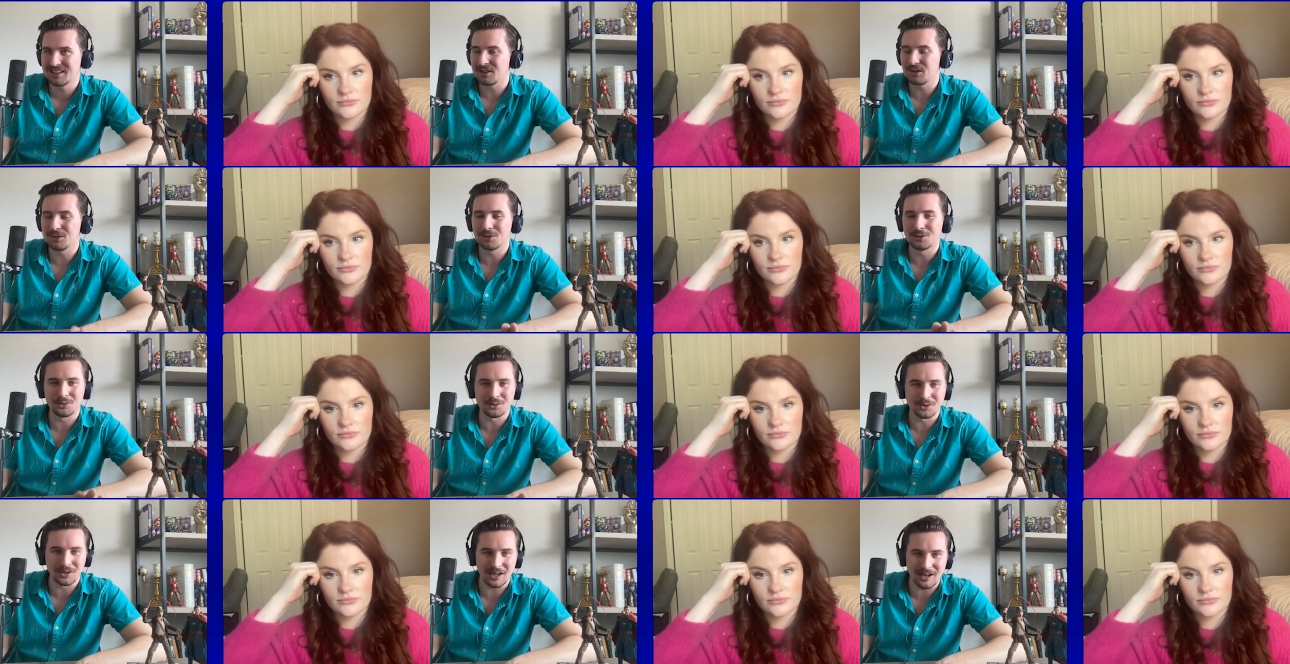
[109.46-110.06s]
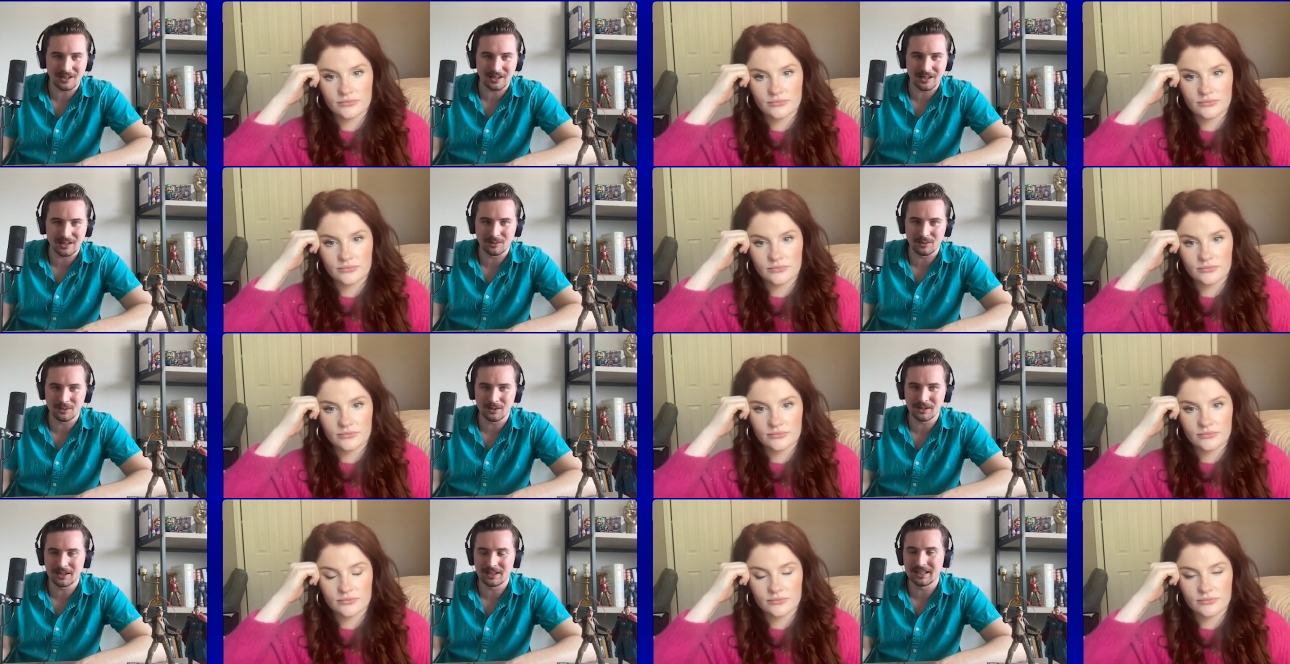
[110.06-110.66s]
Speaker 1: old
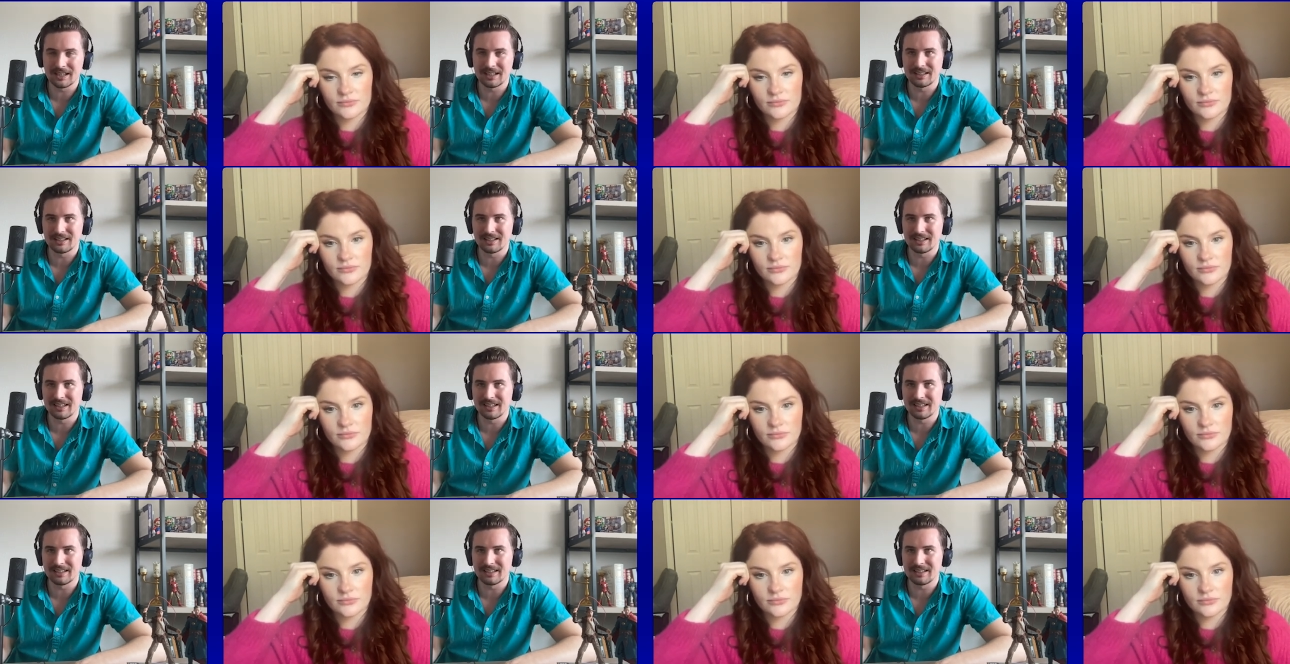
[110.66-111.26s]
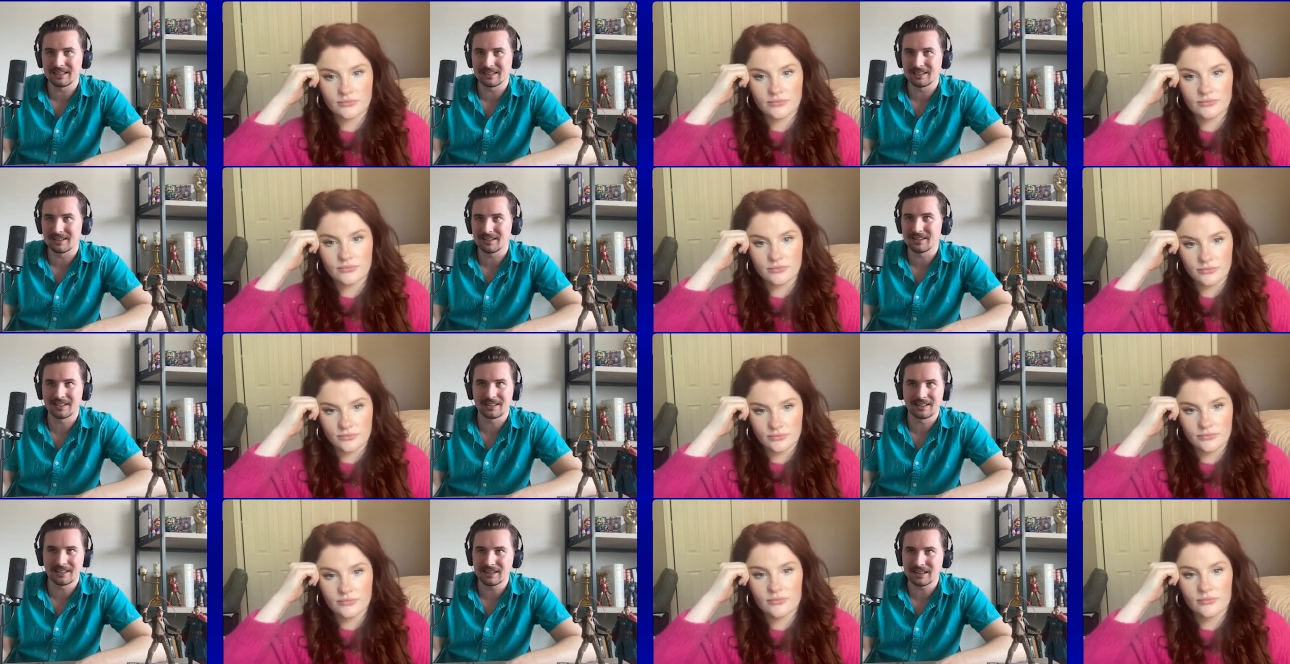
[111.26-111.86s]
Hollywood and like
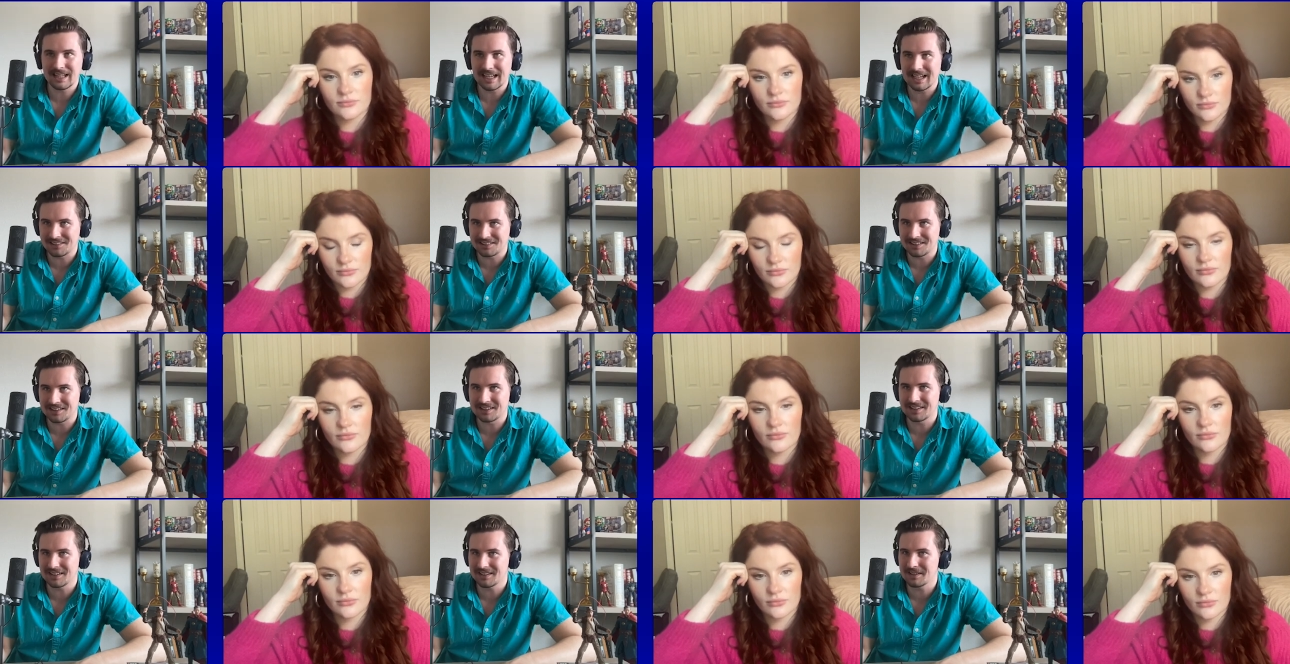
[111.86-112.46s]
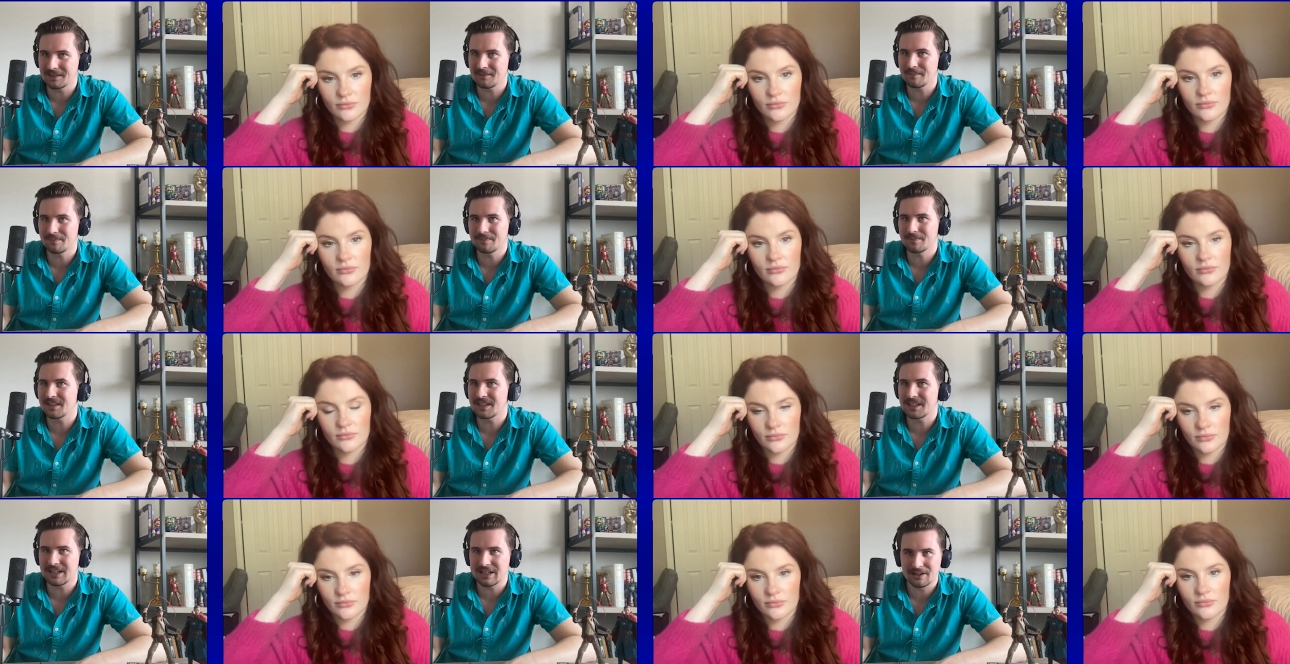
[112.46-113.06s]
classic
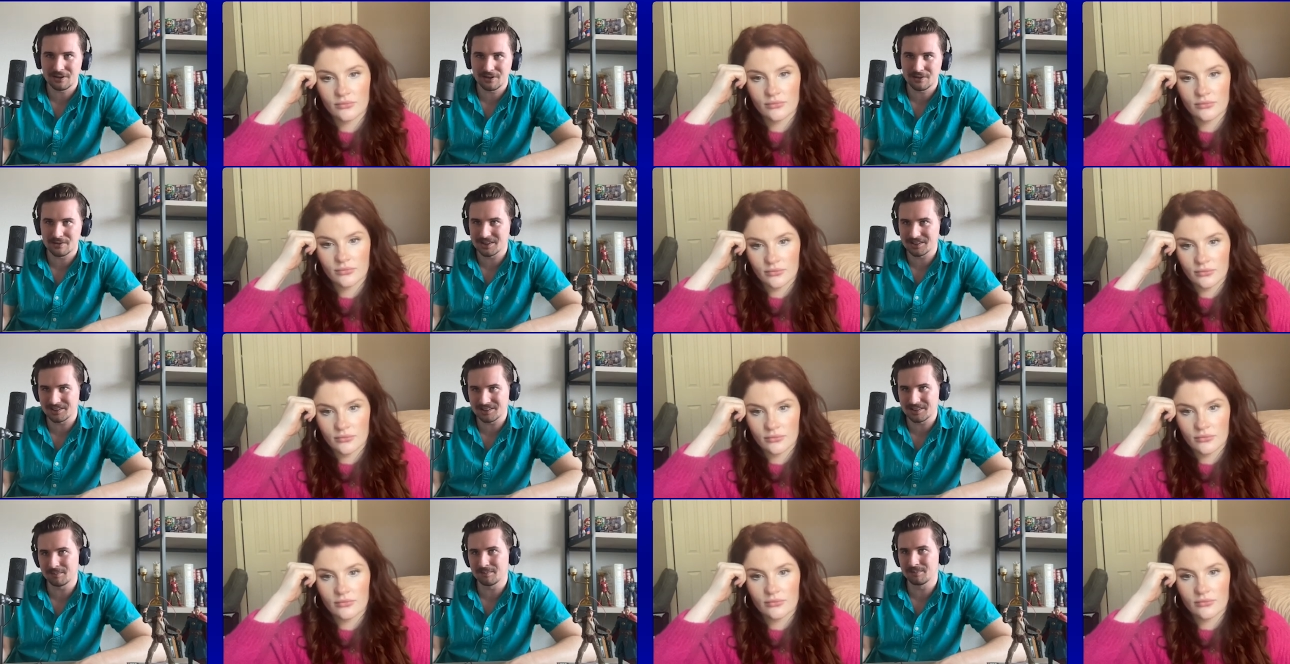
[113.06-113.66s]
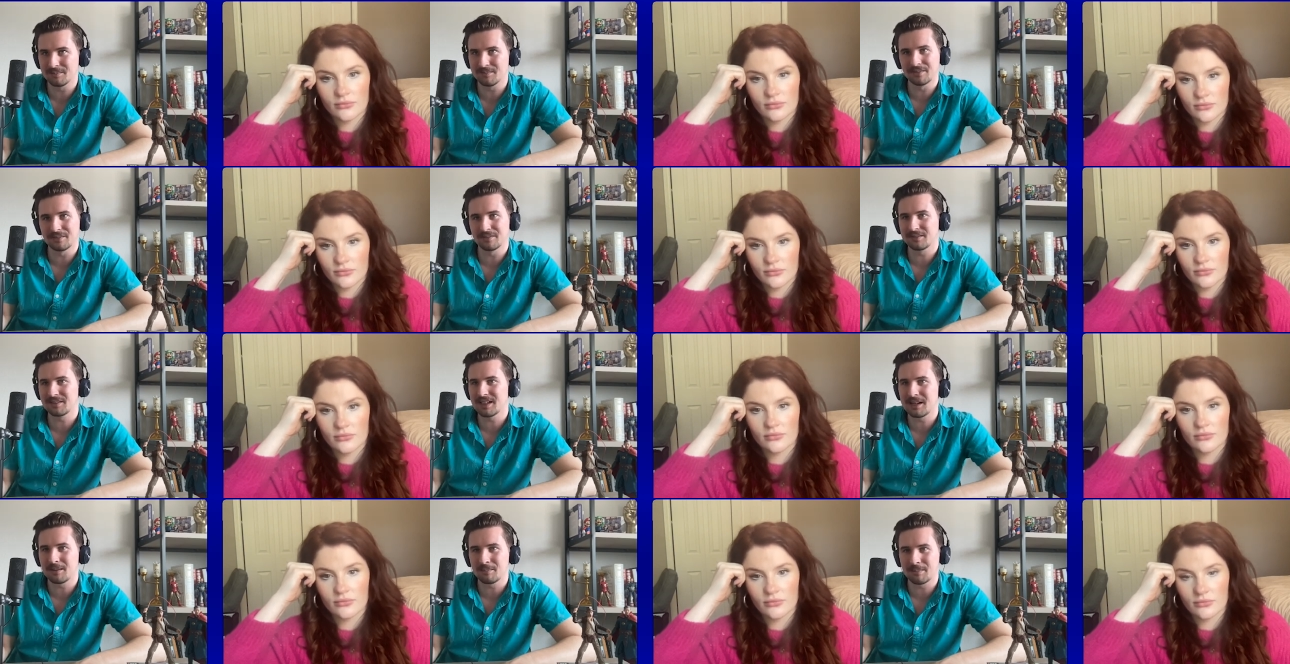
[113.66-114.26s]
heroism,
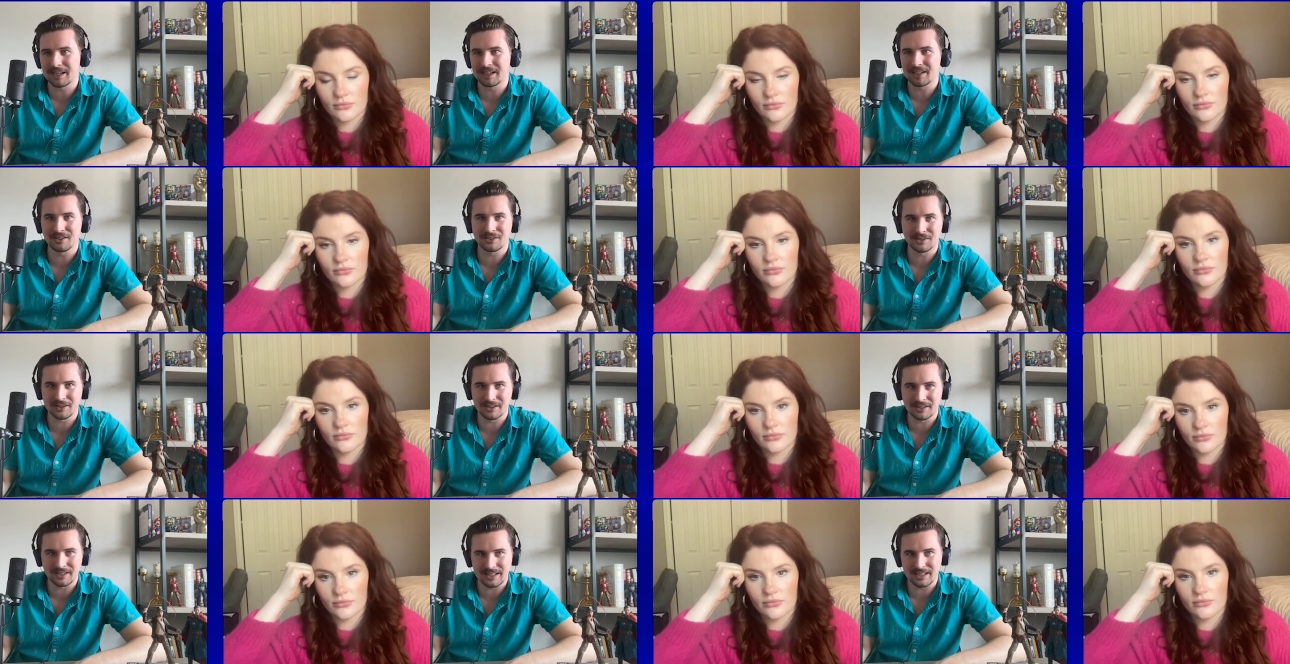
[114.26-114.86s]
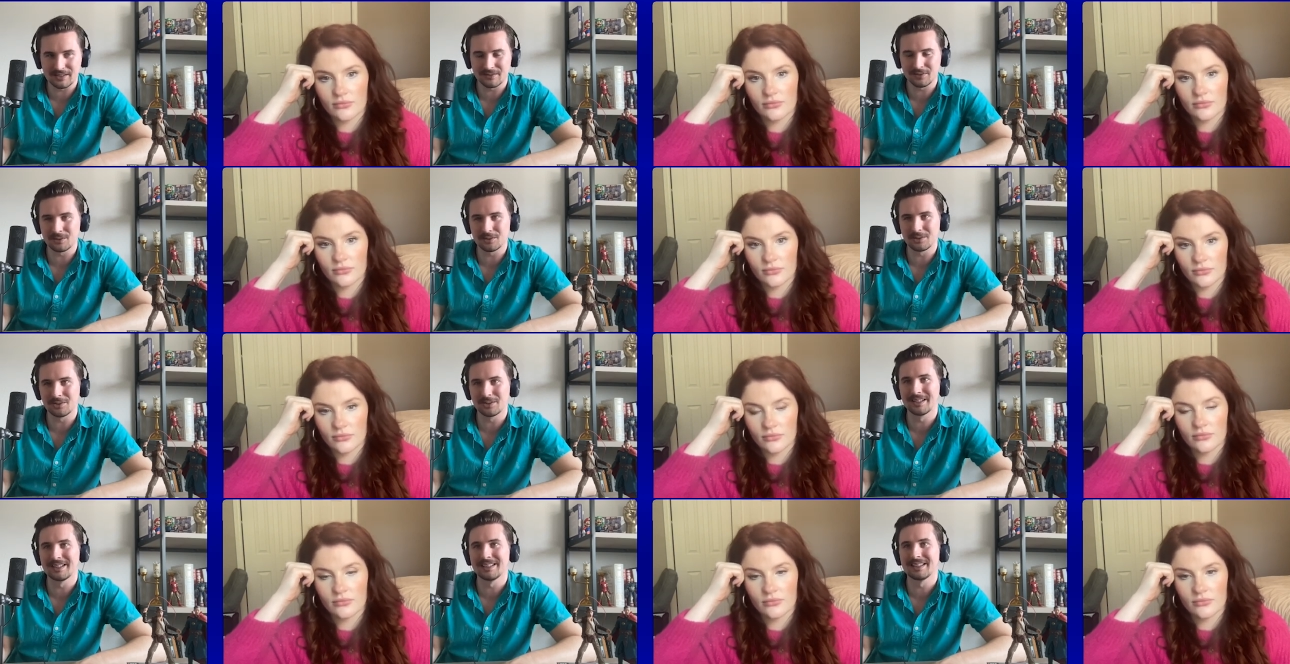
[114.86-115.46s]
combating good and
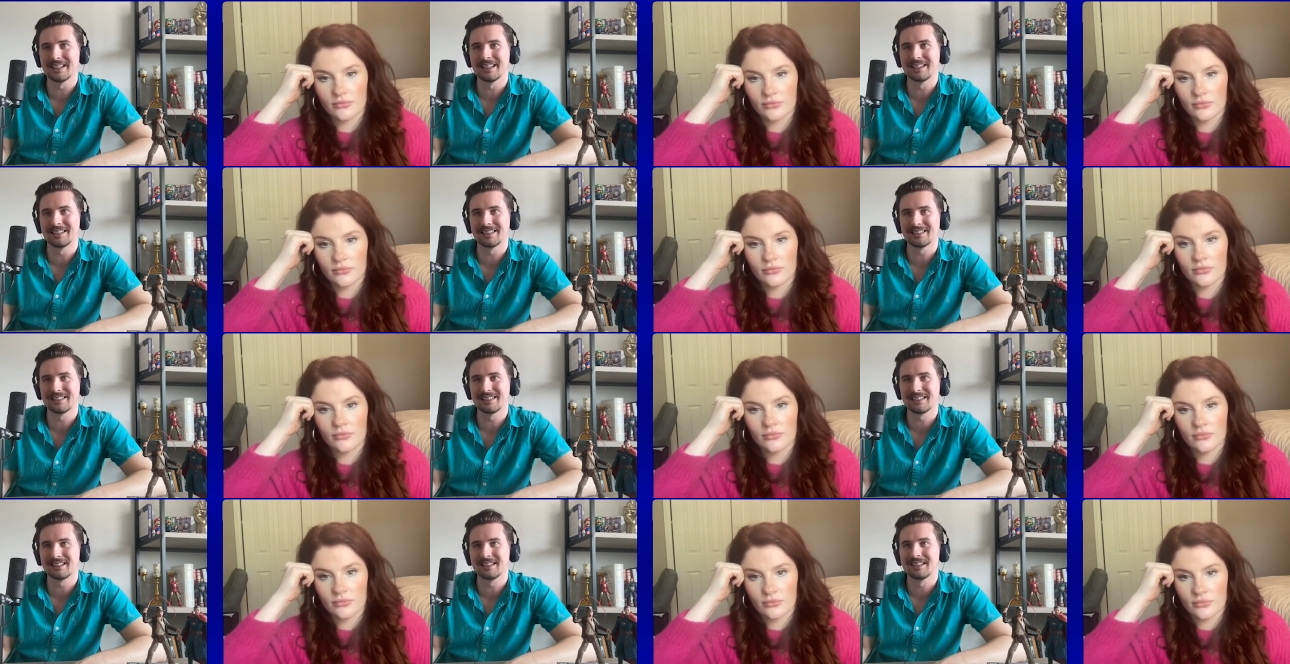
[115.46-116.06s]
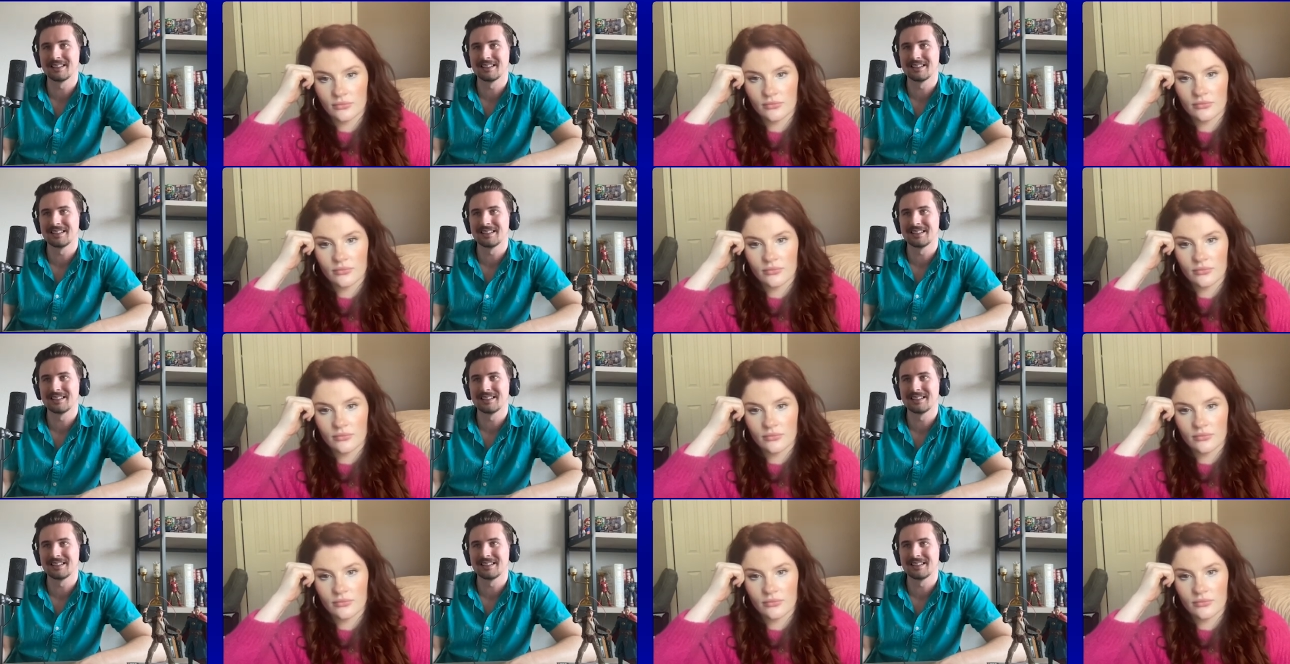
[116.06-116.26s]
evil, and the